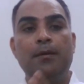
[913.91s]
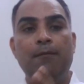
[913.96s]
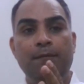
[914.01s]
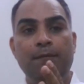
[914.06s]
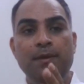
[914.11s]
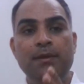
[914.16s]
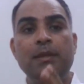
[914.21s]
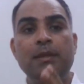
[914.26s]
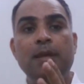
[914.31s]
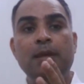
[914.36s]

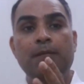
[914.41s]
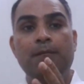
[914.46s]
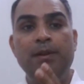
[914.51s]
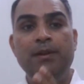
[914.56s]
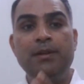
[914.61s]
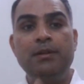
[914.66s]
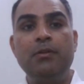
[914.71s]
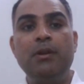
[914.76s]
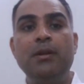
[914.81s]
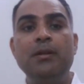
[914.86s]
with
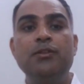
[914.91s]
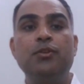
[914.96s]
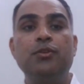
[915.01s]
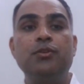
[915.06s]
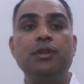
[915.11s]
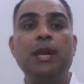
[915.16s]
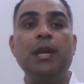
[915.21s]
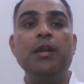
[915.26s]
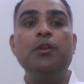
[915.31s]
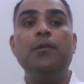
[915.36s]
Vitreo Retinal
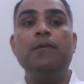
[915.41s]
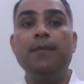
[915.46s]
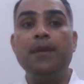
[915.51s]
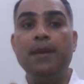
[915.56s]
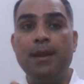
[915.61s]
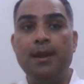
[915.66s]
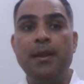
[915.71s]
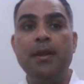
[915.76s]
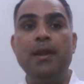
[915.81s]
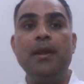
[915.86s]
Society of
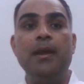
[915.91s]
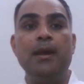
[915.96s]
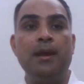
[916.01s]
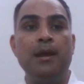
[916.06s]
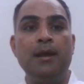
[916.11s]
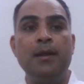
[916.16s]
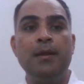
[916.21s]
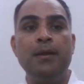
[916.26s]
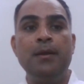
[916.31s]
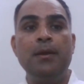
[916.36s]

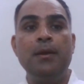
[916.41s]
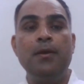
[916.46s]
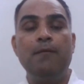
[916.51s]
India,